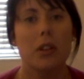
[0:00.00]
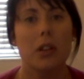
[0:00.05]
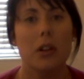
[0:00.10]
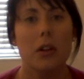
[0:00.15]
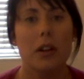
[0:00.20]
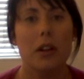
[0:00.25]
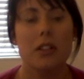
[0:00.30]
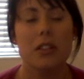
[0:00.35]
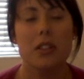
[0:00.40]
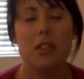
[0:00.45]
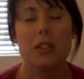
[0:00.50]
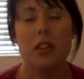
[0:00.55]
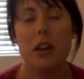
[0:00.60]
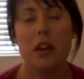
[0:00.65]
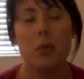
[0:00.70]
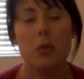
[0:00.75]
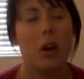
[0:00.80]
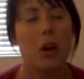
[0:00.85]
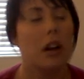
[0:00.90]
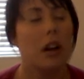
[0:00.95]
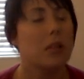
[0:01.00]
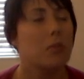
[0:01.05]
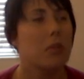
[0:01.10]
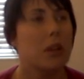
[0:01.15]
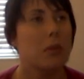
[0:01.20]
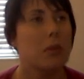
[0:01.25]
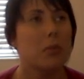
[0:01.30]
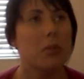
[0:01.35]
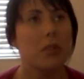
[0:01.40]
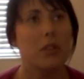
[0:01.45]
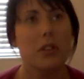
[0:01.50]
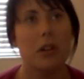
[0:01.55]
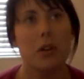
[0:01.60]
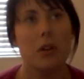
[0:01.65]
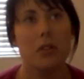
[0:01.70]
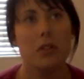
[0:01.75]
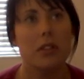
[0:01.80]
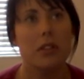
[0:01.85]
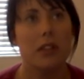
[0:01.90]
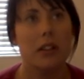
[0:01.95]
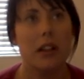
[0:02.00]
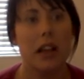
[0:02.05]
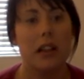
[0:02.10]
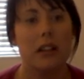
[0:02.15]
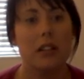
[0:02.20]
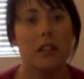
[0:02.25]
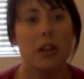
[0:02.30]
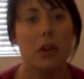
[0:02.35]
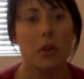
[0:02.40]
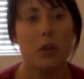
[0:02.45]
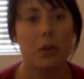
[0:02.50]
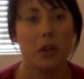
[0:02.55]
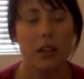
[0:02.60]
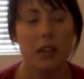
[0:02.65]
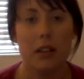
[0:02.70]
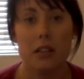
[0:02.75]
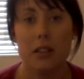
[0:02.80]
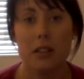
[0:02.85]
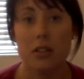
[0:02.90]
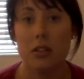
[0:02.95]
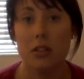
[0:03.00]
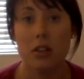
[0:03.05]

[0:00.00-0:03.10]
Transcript: You know, I want people to know that they're not alone in this